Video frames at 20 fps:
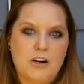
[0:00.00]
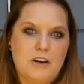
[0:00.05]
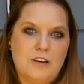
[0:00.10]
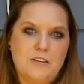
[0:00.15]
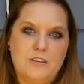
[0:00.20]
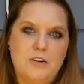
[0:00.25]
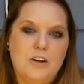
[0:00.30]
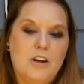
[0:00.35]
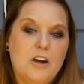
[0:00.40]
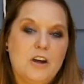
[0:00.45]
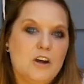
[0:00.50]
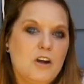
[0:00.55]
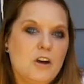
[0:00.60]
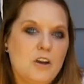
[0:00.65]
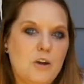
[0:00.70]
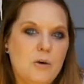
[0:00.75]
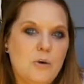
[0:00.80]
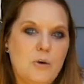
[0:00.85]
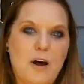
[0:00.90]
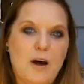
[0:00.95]

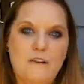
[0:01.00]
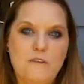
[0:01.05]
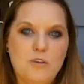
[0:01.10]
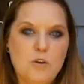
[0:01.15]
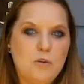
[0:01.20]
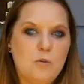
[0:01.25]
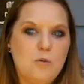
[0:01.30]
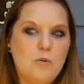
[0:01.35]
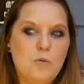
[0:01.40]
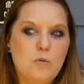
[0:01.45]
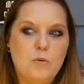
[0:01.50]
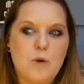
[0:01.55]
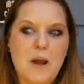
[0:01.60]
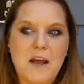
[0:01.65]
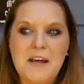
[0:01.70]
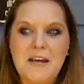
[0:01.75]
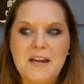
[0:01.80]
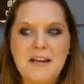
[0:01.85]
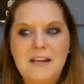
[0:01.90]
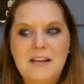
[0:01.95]
and, you know, have you
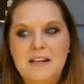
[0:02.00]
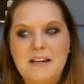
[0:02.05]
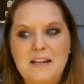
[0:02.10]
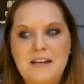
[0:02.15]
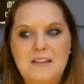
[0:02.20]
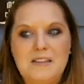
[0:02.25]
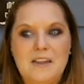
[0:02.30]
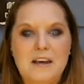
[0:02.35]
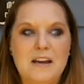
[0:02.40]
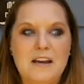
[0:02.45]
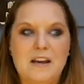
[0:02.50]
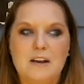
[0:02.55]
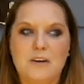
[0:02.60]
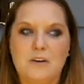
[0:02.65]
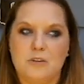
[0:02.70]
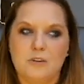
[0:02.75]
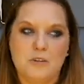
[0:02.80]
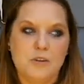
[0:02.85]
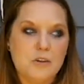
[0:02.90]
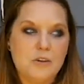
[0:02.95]
read anything
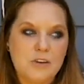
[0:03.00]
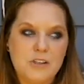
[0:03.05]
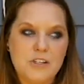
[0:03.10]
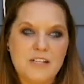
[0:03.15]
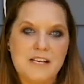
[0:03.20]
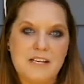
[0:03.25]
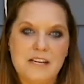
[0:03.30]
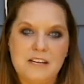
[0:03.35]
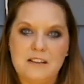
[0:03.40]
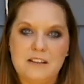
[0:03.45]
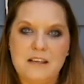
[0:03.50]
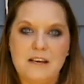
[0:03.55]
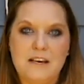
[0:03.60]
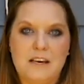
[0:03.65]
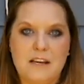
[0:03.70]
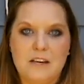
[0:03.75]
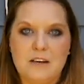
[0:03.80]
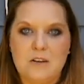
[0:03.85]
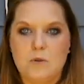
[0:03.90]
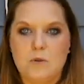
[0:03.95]
or learned
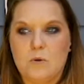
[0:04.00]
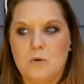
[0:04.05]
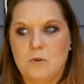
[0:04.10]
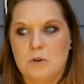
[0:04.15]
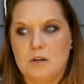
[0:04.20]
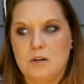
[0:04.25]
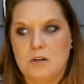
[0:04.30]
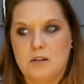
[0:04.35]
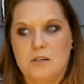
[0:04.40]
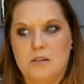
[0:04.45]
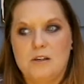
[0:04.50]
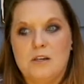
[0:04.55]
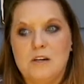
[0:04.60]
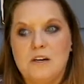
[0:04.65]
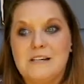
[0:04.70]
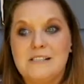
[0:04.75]
anything or